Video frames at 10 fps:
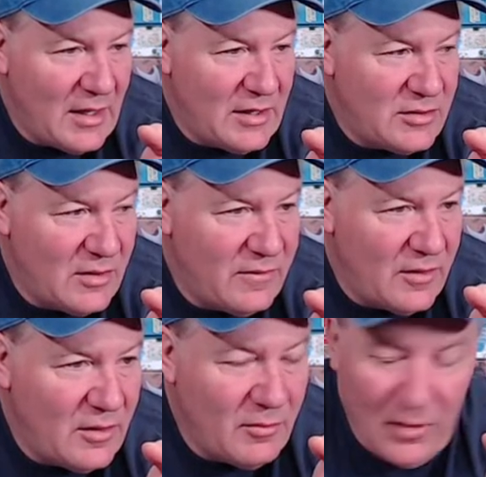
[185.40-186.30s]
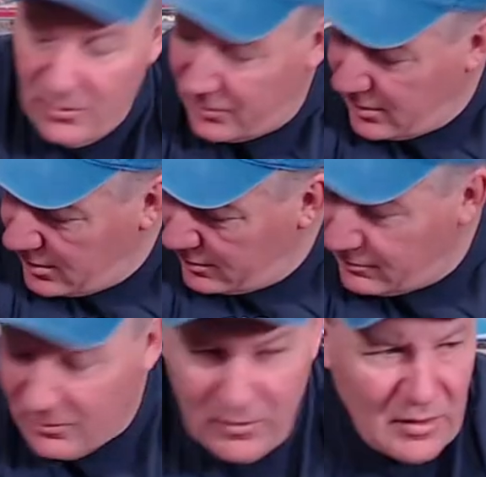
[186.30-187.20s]
Age of Amon,
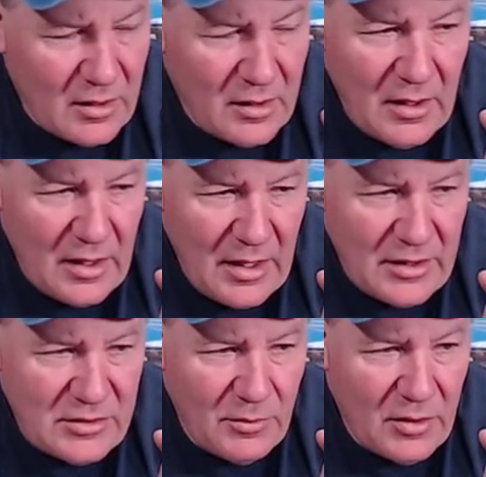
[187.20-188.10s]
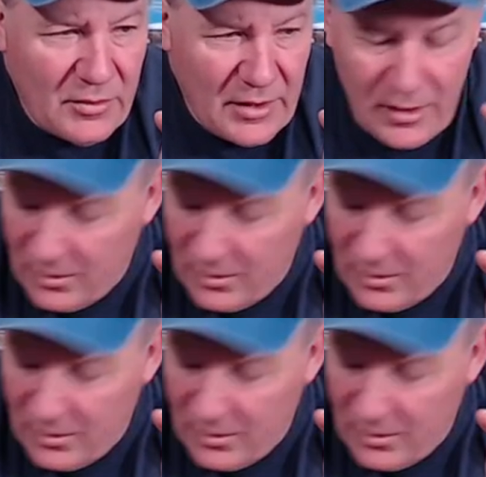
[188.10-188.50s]
um, Agemonia.